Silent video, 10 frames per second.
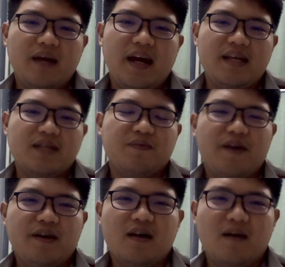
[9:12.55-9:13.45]
and it's
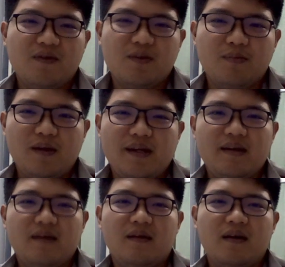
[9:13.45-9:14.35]
very
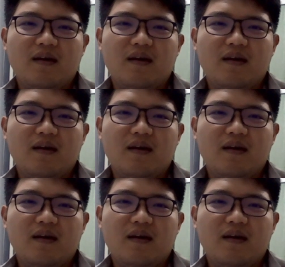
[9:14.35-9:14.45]
comfortably